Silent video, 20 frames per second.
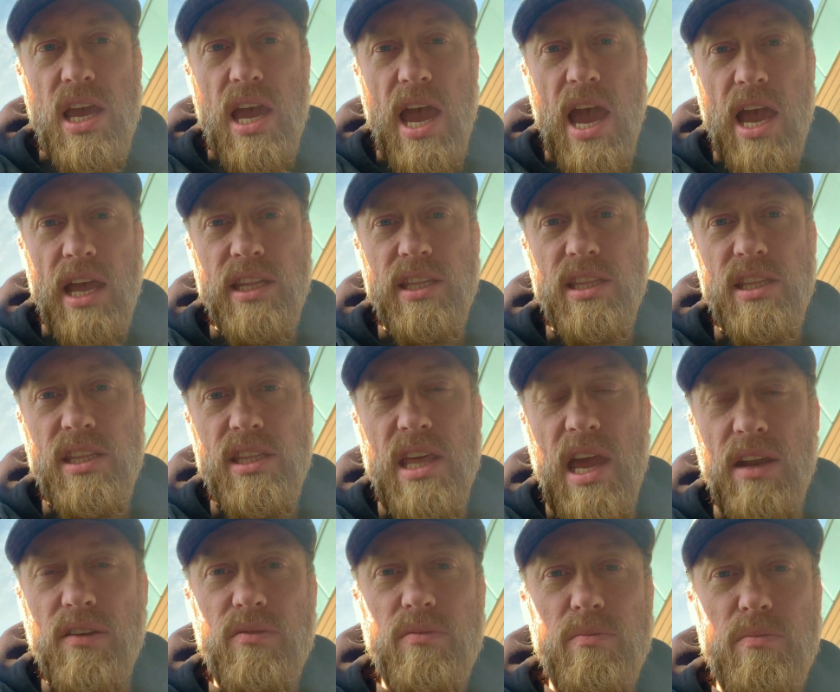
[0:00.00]
and
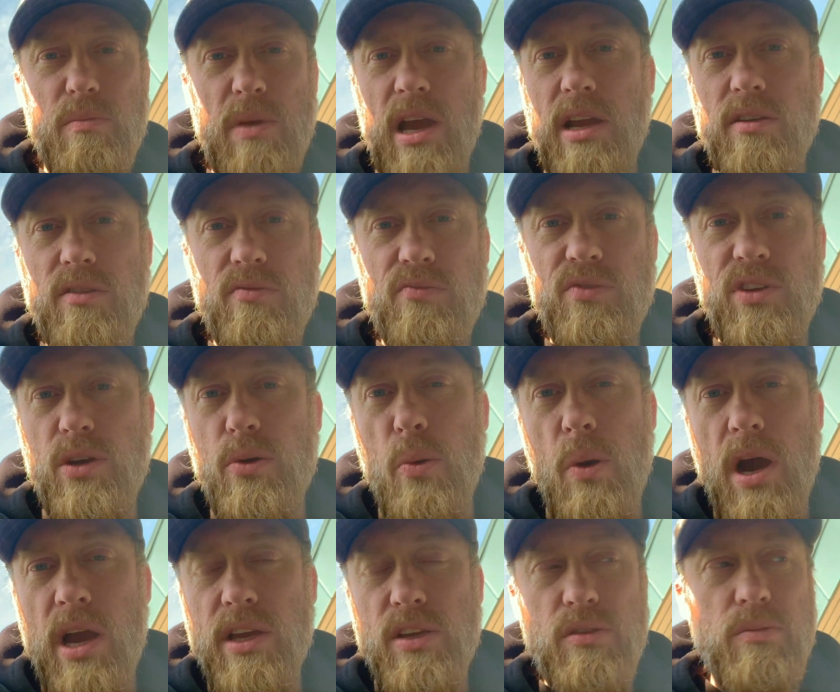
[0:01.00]
that might
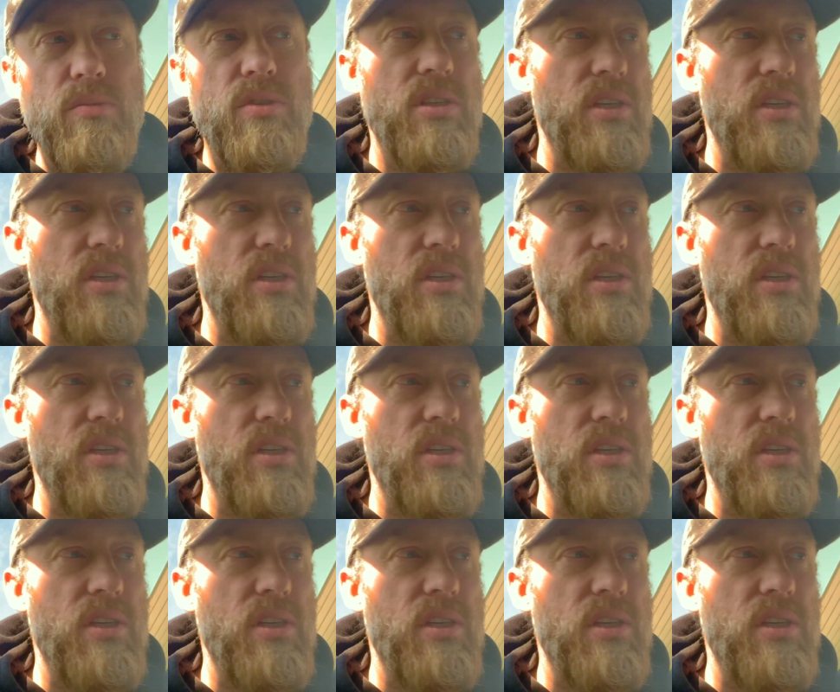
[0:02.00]
require some